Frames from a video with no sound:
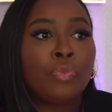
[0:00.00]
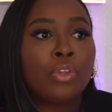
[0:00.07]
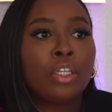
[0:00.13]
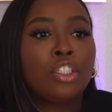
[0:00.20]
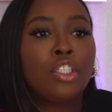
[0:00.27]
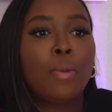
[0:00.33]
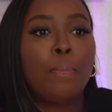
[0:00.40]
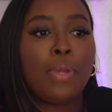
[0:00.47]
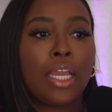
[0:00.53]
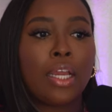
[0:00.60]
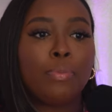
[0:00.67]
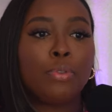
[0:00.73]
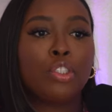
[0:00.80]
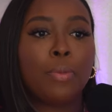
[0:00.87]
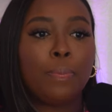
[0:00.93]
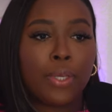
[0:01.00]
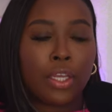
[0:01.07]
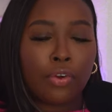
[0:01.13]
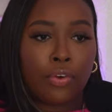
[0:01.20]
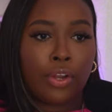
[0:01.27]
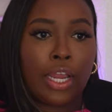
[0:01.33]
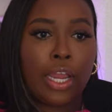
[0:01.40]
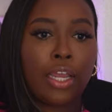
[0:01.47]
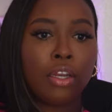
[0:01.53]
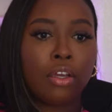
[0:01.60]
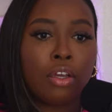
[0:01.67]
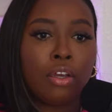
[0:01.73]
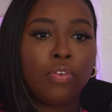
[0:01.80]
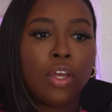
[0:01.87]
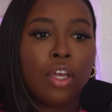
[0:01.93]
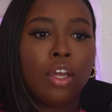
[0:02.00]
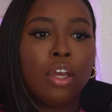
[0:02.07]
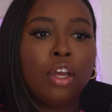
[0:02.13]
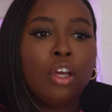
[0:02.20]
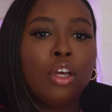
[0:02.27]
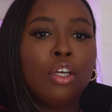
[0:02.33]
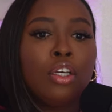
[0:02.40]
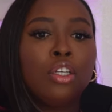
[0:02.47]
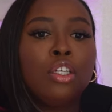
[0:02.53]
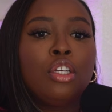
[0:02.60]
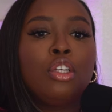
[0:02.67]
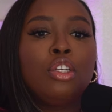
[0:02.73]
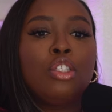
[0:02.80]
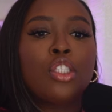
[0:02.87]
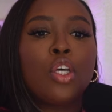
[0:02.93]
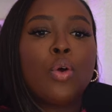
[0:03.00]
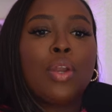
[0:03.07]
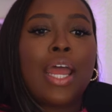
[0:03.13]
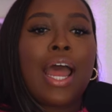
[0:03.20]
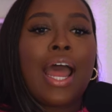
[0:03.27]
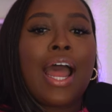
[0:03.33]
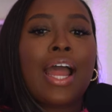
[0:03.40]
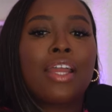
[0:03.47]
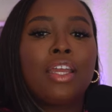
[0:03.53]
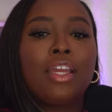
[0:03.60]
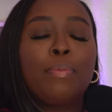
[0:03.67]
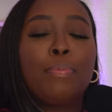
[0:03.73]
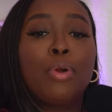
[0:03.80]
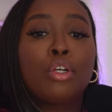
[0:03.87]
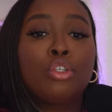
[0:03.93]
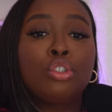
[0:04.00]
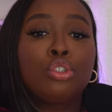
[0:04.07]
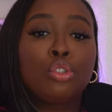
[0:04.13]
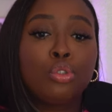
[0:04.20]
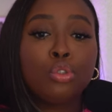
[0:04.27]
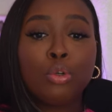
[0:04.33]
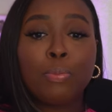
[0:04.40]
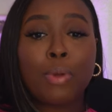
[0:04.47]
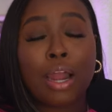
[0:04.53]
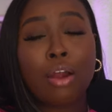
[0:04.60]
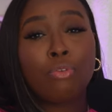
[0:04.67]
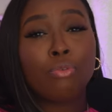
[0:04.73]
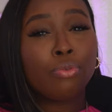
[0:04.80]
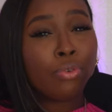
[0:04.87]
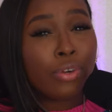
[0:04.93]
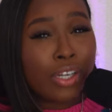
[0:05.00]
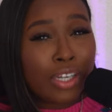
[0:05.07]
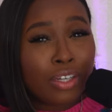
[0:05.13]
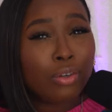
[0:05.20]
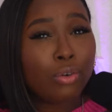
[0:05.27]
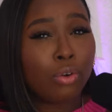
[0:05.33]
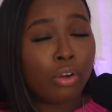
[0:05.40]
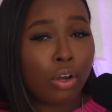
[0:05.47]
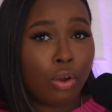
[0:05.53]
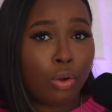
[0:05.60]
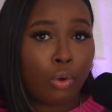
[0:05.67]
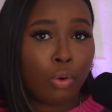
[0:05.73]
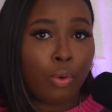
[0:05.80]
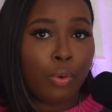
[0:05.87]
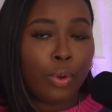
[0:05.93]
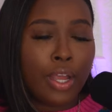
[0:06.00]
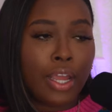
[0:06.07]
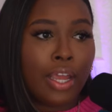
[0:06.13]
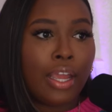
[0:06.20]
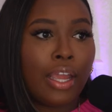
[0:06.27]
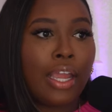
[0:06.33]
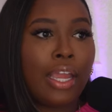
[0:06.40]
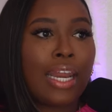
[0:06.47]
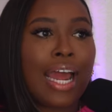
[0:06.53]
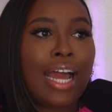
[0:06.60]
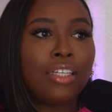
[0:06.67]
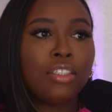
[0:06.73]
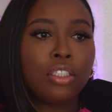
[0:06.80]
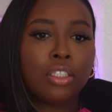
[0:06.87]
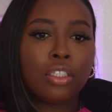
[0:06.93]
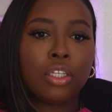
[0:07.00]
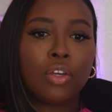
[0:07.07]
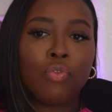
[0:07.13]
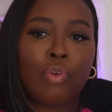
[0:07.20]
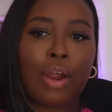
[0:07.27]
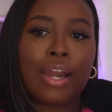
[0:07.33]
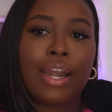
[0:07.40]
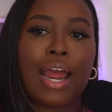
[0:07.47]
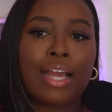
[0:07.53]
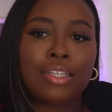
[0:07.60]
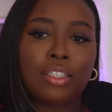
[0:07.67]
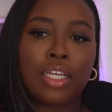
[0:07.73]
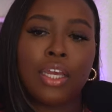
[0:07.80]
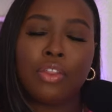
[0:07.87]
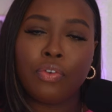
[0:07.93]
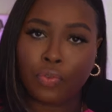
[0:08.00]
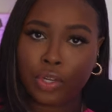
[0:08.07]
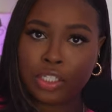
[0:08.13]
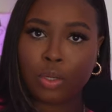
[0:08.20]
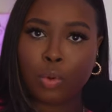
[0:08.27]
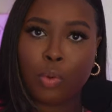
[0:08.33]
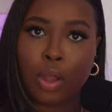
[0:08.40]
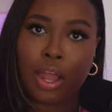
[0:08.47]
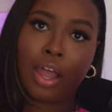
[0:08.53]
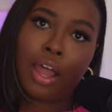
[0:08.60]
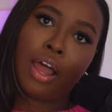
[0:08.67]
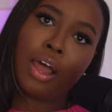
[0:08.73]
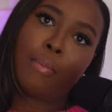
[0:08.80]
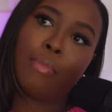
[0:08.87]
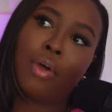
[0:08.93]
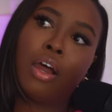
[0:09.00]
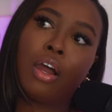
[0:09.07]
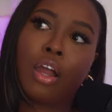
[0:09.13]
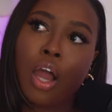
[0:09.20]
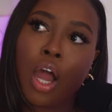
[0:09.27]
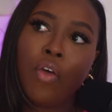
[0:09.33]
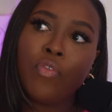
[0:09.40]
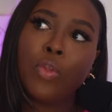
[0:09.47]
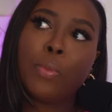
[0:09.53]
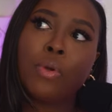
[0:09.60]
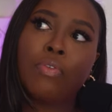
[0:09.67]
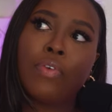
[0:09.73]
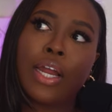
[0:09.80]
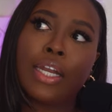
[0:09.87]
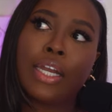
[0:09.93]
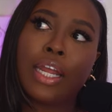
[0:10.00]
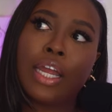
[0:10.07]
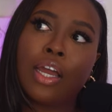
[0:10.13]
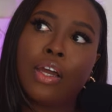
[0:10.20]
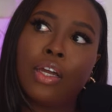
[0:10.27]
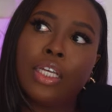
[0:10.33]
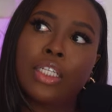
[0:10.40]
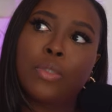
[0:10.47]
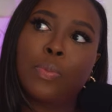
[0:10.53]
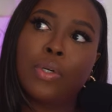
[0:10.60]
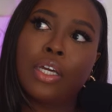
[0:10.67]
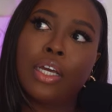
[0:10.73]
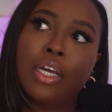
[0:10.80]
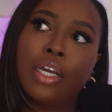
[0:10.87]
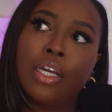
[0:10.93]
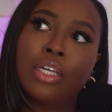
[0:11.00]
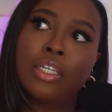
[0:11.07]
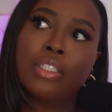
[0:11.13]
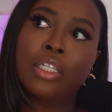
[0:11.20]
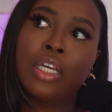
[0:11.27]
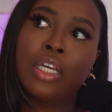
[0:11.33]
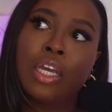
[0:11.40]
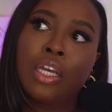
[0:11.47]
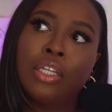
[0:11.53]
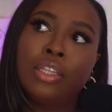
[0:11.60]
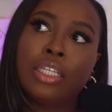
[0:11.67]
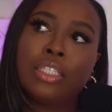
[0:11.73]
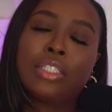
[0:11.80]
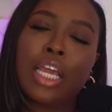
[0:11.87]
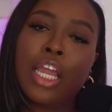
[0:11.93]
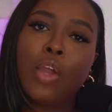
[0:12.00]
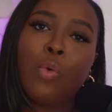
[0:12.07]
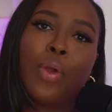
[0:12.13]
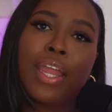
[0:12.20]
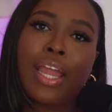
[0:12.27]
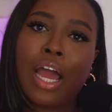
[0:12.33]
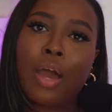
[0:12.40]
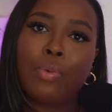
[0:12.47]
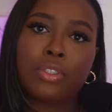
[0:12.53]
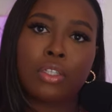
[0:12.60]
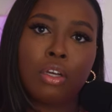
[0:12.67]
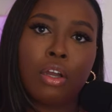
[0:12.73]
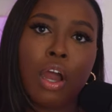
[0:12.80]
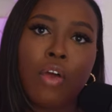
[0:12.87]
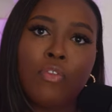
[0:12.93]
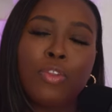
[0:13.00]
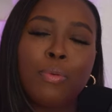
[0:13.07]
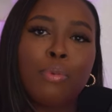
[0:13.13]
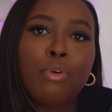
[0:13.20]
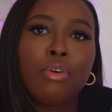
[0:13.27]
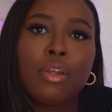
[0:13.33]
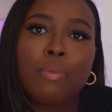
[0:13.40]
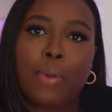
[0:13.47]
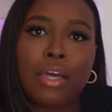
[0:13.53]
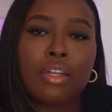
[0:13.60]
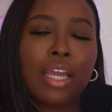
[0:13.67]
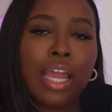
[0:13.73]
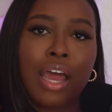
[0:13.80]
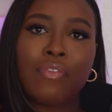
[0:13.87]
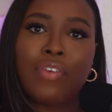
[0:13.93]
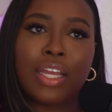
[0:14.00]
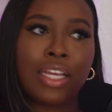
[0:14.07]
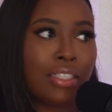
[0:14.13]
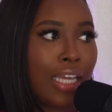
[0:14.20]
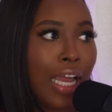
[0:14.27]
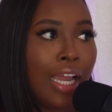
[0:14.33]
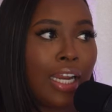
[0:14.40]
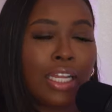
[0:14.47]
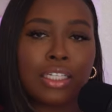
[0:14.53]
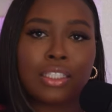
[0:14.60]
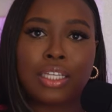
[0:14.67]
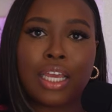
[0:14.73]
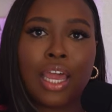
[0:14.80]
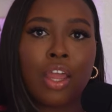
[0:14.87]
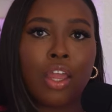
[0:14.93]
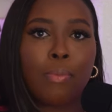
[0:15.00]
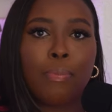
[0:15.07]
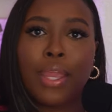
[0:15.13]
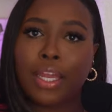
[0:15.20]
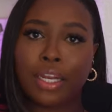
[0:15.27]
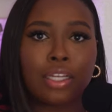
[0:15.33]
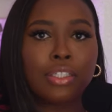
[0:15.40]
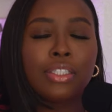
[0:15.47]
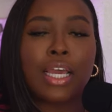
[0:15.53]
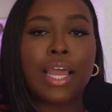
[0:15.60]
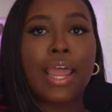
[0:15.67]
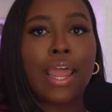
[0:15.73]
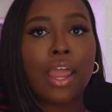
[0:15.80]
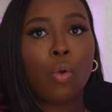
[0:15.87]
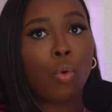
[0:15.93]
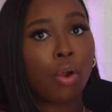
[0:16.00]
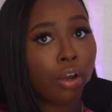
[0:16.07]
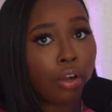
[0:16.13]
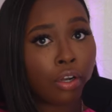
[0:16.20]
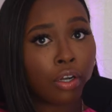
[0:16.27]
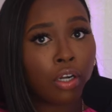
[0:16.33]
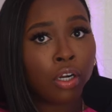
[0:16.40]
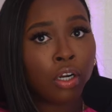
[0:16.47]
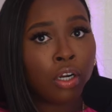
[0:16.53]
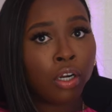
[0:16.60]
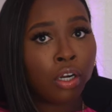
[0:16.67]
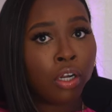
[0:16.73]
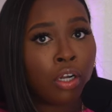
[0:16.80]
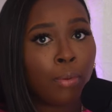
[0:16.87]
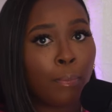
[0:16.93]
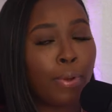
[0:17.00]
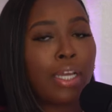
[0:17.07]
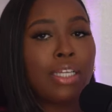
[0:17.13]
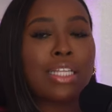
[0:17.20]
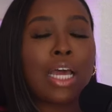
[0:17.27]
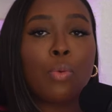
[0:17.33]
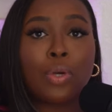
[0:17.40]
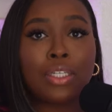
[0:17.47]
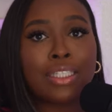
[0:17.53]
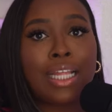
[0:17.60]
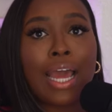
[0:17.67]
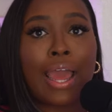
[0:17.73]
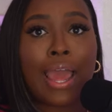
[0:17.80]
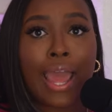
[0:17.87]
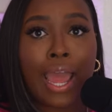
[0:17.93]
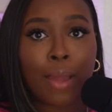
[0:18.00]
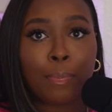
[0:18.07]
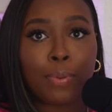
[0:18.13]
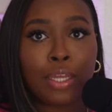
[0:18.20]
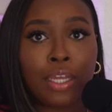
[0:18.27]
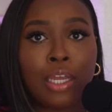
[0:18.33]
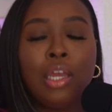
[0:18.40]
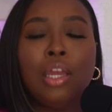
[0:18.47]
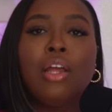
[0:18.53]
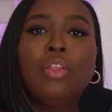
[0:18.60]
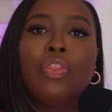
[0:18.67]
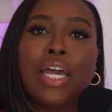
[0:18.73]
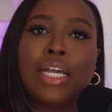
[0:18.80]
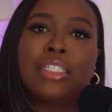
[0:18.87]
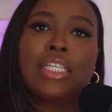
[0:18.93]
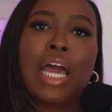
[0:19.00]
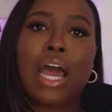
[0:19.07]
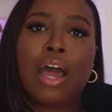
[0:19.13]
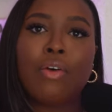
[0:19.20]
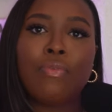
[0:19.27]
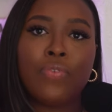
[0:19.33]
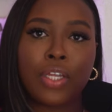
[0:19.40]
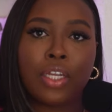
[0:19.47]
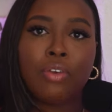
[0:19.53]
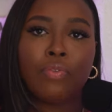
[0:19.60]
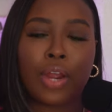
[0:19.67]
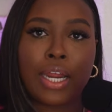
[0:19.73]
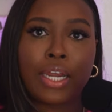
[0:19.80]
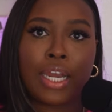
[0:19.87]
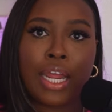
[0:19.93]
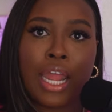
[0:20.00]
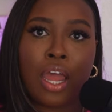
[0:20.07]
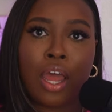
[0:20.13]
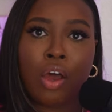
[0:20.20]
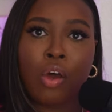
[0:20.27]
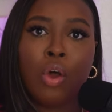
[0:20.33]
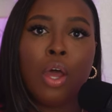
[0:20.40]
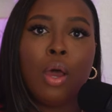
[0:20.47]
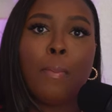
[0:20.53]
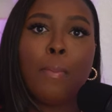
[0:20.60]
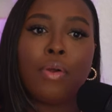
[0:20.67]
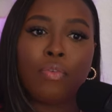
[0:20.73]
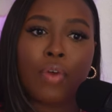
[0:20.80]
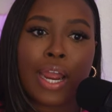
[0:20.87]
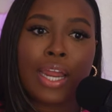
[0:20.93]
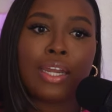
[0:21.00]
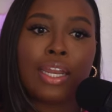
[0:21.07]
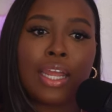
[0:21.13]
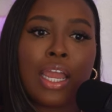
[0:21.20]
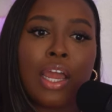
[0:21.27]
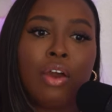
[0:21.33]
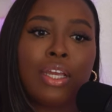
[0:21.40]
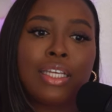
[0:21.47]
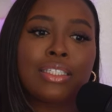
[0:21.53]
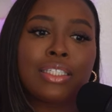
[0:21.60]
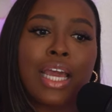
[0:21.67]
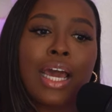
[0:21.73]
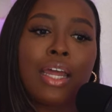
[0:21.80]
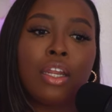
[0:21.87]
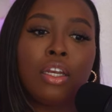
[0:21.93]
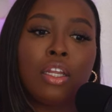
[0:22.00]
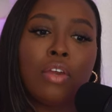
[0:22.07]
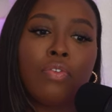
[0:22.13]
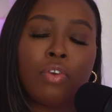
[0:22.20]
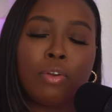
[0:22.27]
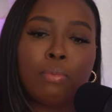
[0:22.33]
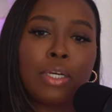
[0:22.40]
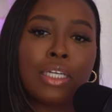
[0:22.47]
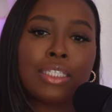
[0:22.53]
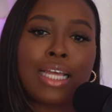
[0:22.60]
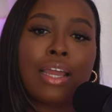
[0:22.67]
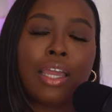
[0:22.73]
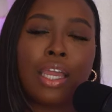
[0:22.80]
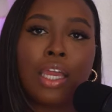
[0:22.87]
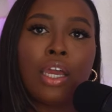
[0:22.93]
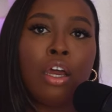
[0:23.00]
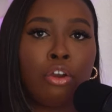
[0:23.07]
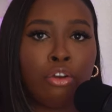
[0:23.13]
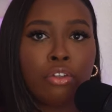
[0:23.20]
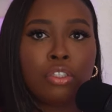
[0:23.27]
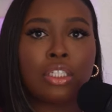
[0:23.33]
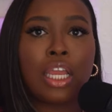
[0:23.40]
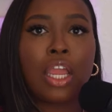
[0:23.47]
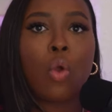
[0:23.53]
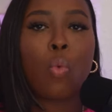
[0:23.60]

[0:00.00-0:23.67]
to be able to be creative so that I can pursue my real goal. And I say the reason why I'm uncomfortable right now is because the same way I was uncomfortable and about to have an anxiety attack and panic attack at work because I was not happy, that's how I'm feeling right now. But right now it's kind of different because I can't understand